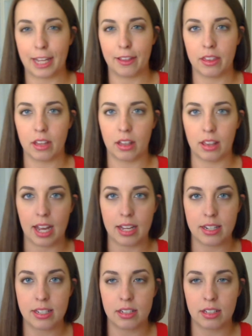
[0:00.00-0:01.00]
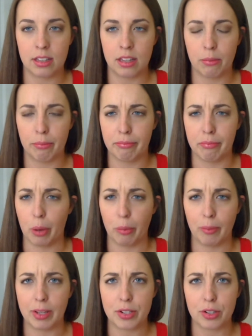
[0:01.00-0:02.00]
In the Light, In the
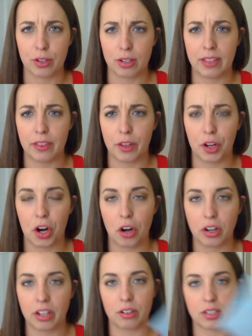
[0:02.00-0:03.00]
Moment, or In the Garden,